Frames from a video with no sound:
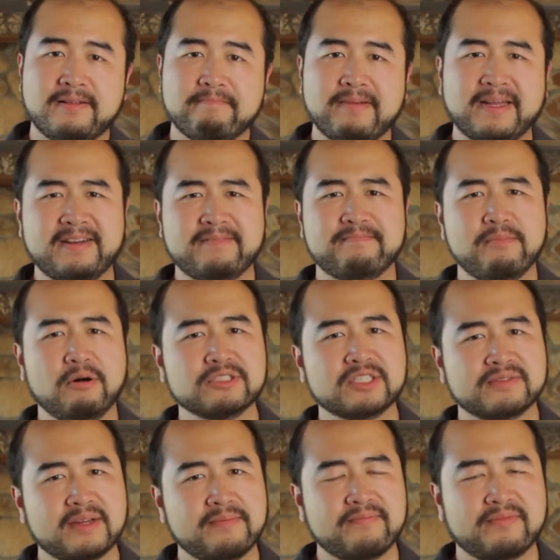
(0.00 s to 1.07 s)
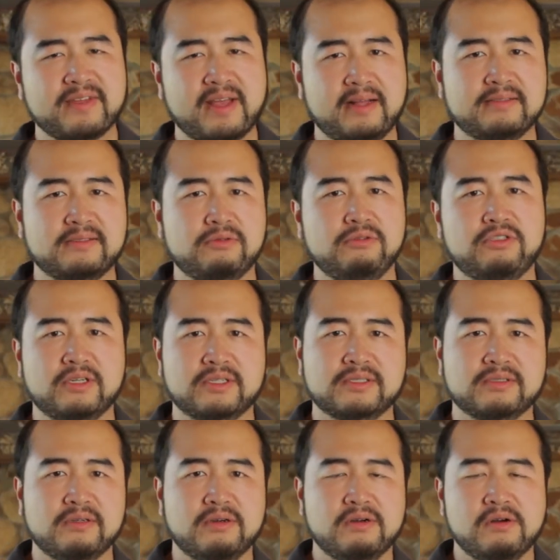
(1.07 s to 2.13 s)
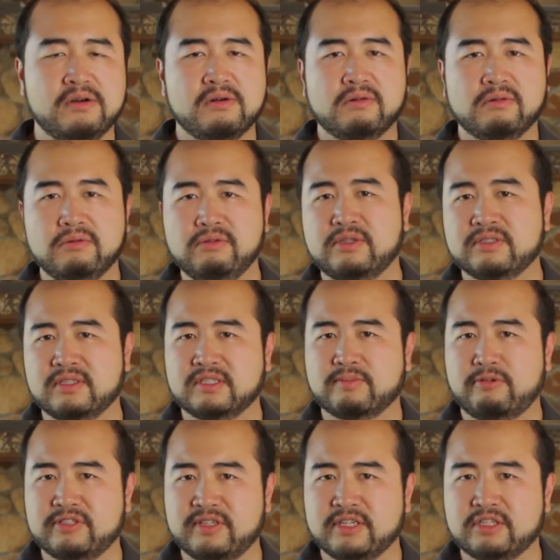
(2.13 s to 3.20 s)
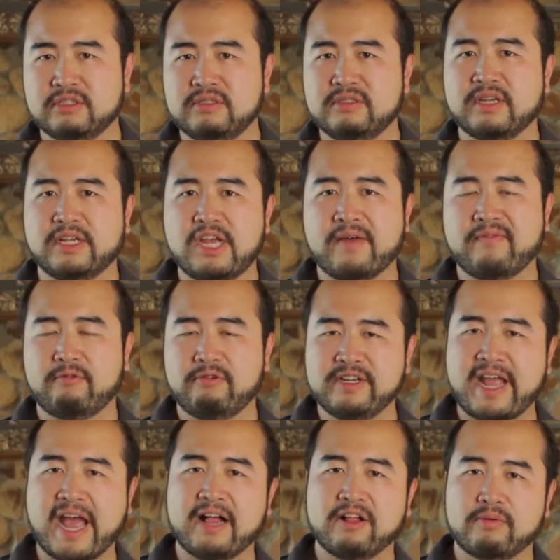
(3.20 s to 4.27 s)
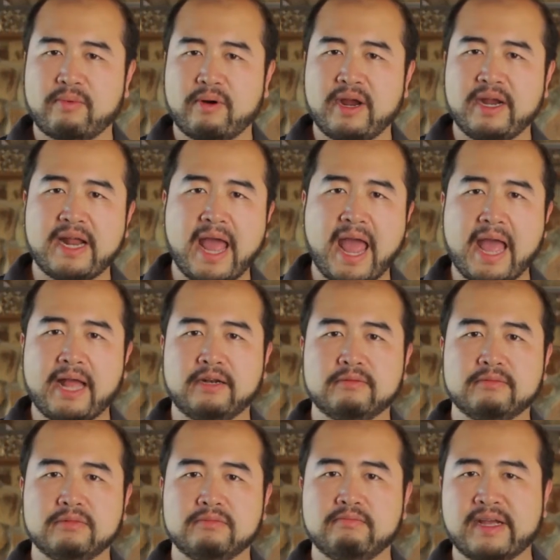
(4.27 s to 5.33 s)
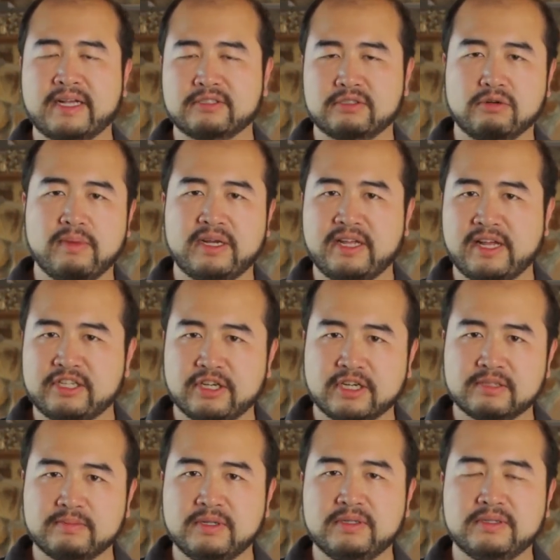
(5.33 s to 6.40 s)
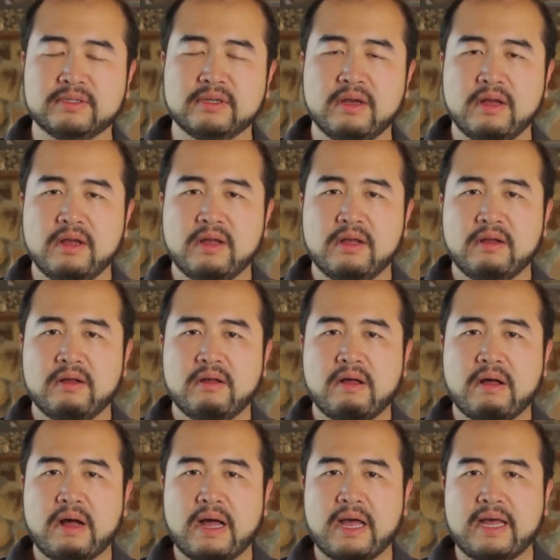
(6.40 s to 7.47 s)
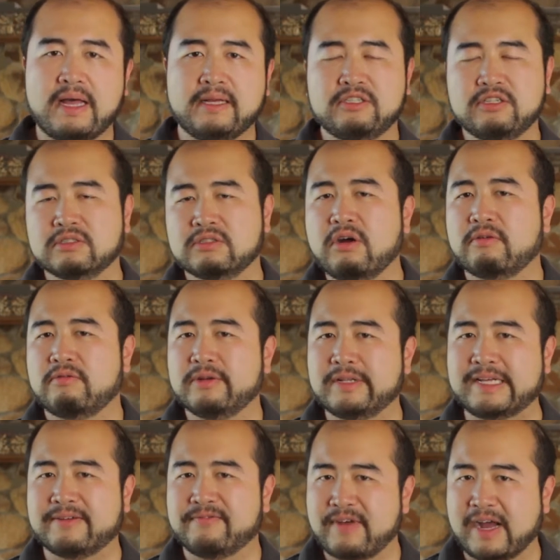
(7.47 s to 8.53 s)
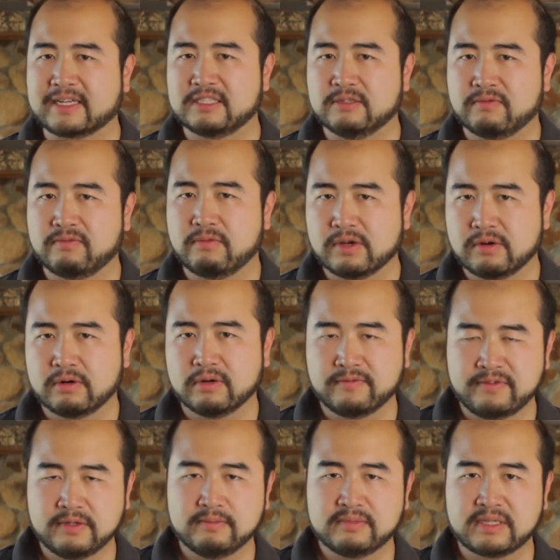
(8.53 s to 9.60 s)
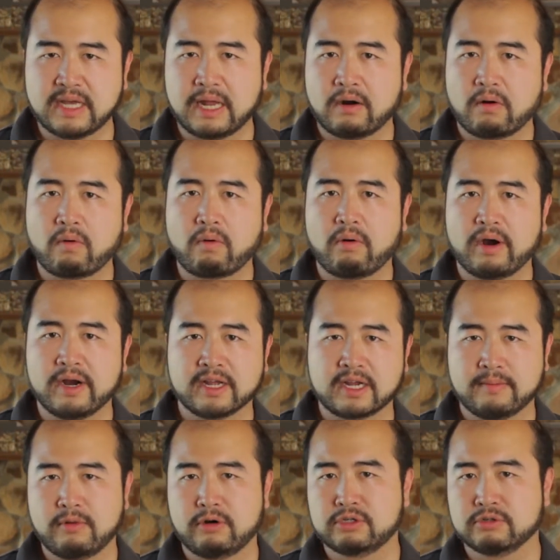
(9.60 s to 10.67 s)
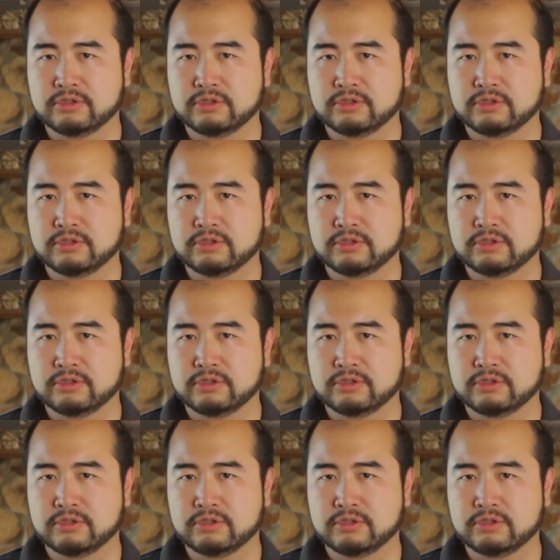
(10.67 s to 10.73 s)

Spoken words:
But most of them tends to just loses its precisions and you have to recalibrate and make so many adjustments. It's just not really effective when you're on a film set or in a commercial